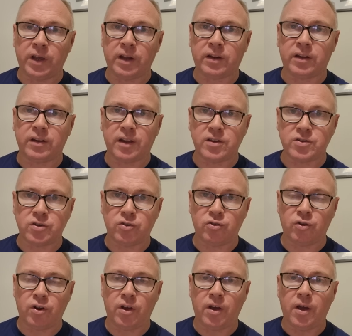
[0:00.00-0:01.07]
air conditioning
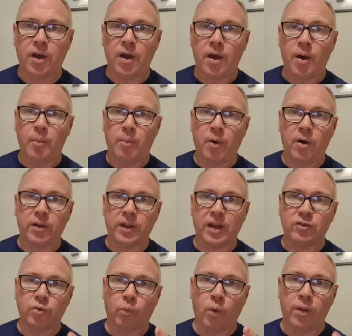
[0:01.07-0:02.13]
unit, but
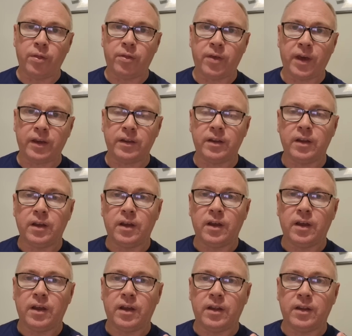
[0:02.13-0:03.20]
that's the one thing
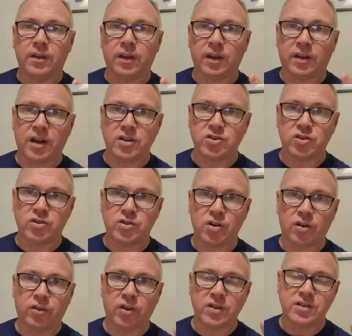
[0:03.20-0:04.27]
that the Christian
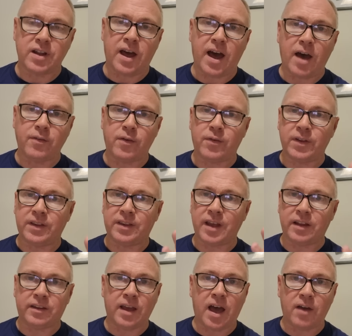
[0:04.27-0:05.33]
Sur doesn't have. If it
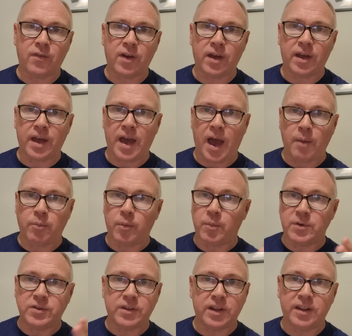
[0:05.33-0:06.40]
did have it, I would
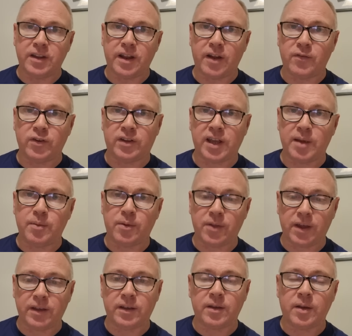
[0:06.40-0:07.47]
be staying there every time, I
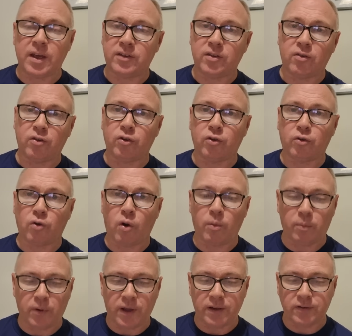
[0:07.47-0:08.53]
think. It's a really good
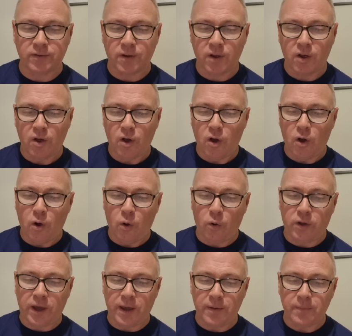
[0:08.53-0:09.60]
complex.
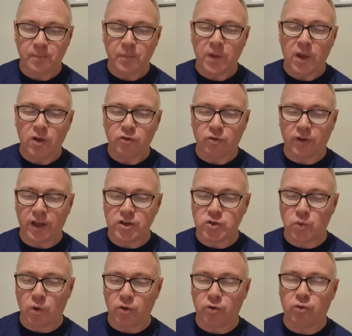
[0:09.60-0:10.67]
Okay, so let's
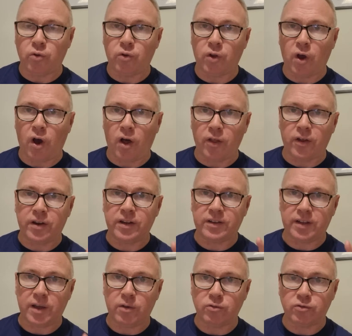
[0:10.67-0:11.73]
go on to the other
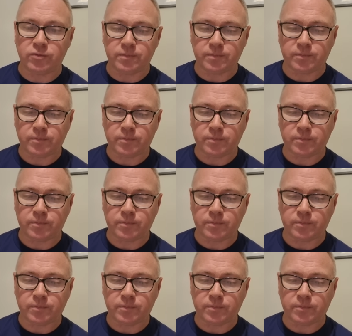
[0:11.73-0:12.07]
hotels.